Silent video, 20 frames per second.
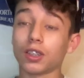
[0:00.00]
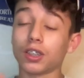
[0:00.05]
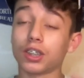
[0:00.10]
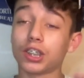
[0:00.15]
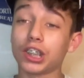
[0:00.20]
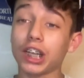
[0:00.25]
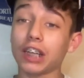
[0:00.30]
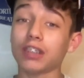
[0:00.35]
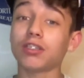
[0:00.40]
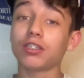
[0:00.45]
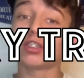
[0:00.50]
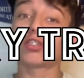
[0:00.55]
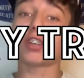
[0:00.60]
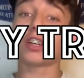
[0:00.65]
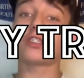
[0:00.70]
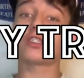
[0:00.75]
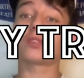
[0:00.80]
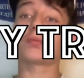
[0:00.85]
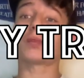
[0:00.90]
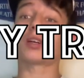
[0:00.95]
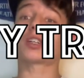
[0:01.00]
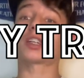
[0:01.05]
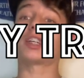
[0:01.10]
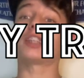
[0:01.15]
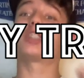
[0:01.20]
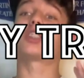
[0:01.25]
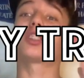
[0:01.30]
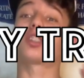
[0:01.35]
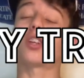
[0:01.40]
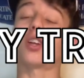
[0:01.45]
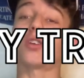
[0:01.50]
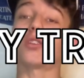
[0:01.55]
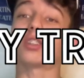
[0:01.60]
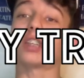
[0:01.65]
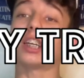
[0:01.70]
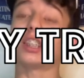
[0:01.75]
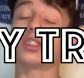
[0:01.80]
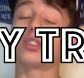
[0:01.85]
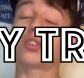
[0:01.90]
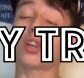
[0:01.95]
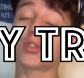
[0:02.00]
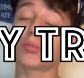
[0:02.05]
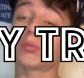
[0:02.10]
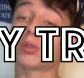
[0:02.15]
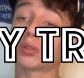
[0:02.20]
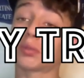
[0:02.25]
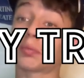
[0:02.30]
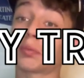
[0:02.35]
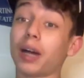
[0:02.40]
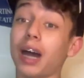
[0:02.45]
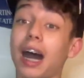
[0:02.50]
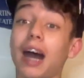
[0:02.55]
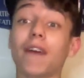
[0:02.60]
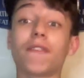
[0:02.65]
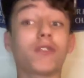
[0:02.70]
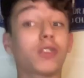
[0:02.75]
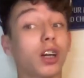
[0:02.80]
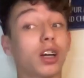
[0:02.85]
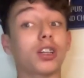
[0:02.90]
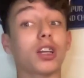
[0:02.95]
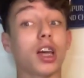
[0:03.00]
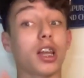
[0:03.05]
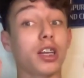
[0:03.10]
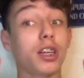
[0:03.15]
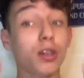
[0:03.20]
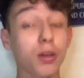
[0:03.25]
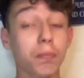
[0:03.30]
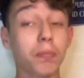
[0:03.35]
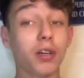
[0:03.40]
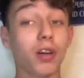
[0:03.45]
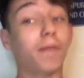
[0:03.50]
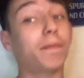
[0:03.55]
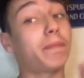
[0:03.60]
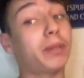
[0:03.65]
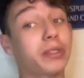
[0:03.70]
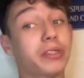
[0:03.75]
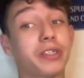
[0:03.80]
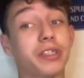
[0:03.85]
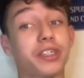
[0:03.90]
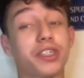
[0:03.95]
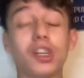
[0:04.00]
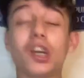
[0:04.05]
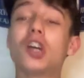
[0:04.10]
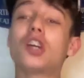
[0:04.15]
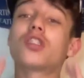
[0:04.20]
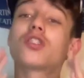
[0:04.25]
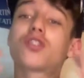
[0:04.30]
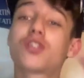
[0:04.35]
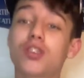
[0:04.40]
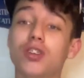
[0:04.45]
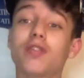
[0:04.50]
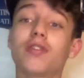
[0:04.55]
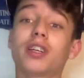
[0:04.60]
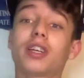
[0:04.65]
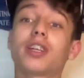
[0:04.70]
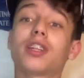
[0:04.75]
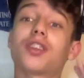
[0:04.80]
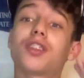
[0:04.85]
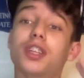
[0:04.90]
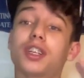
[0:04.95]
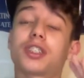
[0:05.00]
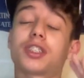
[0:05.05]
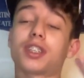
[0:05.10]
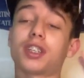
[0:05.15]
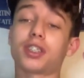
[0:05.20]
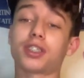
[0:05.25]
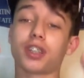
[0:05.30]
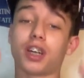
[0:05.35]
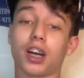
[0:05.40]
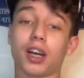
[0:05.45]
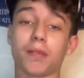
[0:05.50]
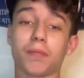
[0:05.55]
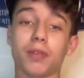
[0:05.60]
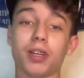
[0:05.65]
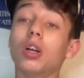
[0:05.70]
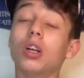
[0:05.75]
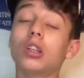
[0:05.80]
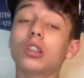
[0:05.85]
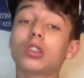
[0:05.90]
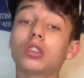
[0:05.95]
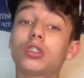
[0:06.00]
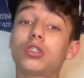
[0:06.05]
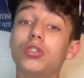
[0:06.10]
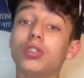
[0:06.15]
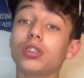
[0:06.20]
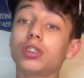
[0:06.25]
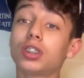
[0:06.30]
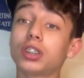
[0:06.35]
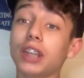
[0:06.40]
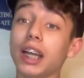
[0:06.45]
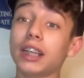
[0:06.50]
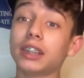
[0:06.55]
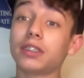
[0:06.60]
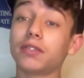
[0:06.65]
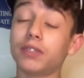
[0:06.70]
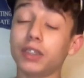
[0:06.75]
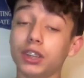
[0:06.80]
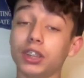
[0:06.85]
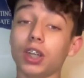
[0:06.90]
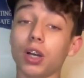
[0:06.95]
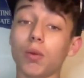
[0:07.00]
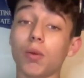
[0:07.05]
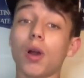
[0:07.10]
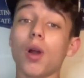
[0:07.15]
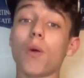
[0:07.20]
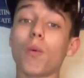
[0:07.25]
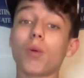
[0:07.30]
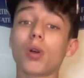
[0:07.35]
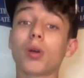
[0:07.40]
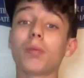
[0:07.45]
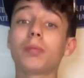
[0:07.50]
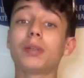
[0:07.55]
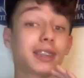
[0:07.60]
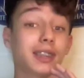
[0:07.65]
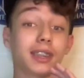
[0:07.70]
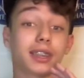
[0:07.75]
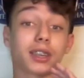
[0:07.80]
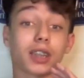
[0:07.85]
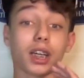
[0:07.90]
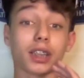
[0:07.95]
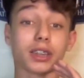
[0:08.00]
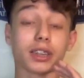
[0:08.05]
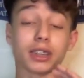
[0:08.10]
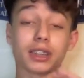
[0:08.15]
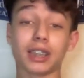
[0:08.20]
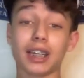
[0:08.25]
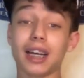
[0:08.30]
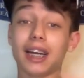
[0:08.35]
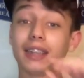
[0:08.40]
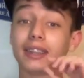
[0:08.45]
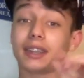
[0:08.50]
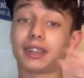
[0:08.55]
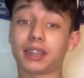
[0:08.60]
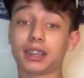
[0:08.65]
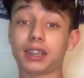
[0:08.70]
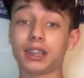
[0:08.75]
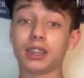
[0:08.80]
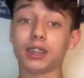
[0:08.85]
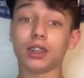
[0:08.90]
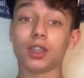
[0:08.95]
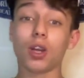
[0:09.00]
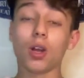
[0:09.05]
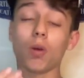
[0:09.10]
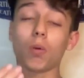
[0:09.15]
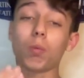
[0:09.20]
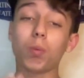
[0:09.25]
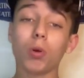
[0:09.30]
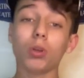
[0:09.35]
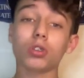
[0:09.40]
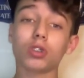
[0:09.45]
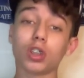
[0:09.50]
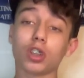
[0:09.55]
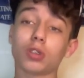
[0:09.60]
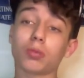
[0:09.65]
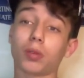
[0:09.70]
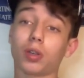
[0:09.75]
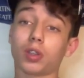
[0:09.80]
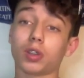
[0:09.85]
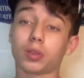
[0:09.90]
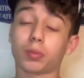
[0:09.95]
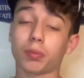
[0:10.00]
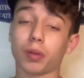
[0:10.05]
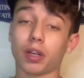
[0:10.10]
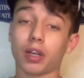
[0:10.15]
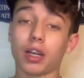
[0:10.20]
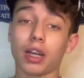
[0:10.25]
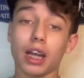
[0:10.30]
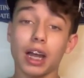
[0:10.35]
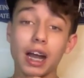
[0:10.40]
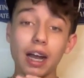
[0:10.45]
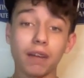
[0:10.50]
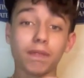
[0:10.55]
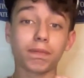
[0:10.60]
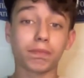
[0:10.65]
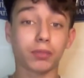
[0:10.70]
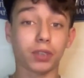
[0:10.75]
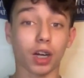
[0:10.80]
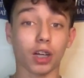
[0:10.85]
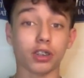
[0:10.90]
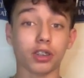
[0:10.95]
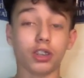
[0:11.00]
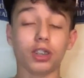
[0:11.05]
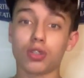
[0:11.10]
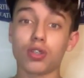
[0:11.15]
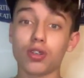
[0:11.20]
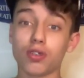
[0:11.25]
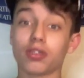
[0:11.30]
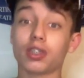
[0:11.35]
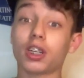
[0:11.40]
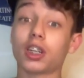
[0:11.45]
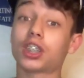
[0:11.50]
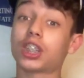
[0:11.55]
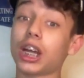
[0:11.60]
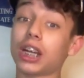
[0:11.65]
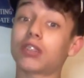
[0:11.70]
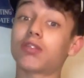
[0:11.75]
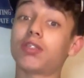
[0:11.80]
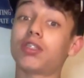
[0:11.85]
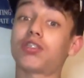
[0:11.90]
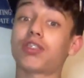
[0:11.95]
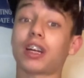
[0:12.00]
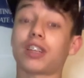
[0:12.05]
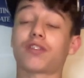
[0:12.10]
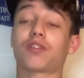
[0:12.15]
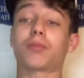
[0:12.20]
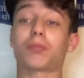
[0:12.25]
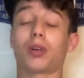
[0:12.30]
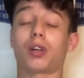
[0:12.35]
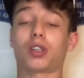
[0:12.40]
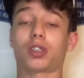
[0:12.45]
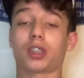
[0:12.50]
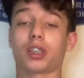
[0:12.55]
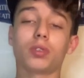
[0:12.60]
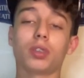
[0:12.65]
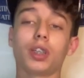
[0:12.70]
January transfer market is closed and Tottenham Hotspur have done a little bit of business during this time. During today's video, we will be discussing and seeing what Tottenham Hotspur have done during the January transfer market.